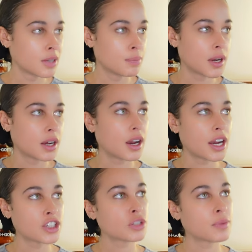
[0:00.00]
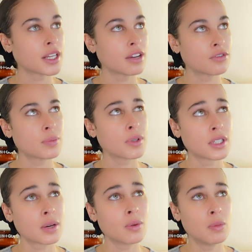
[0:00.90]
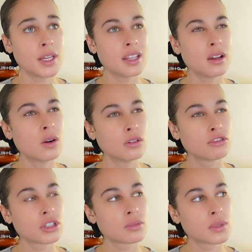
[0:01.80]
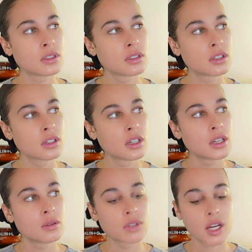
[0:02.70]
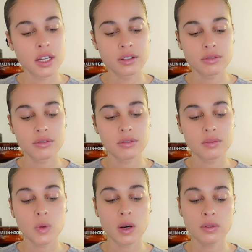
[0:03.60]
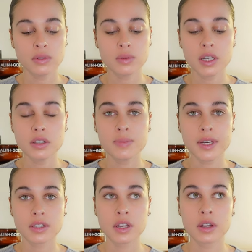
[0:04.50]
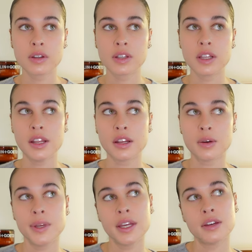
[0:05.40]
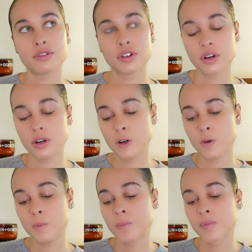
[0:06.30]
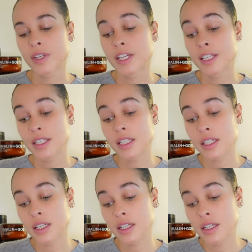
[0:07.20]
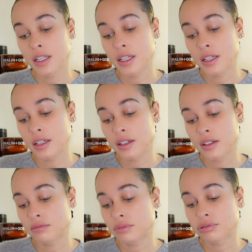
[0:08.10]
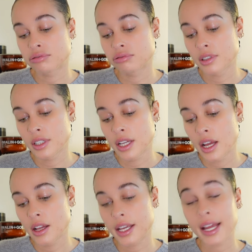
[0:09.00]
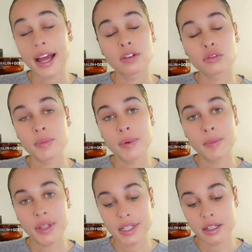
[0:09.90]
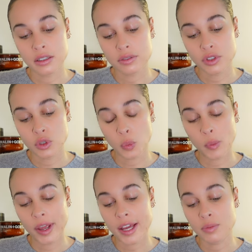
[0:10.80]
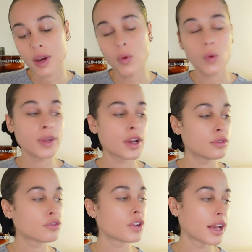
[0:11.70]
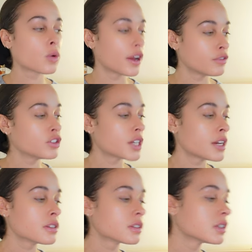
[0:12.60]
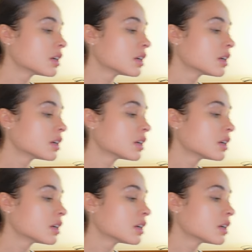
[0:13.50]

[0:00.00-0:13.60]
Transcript: But I should make an effort because I will be here the whole of Christmas. Kind of, well, we go to Mexico and then I'll be here for I cannot remember the dates off the top of my head, but I will be home for like quite a few days.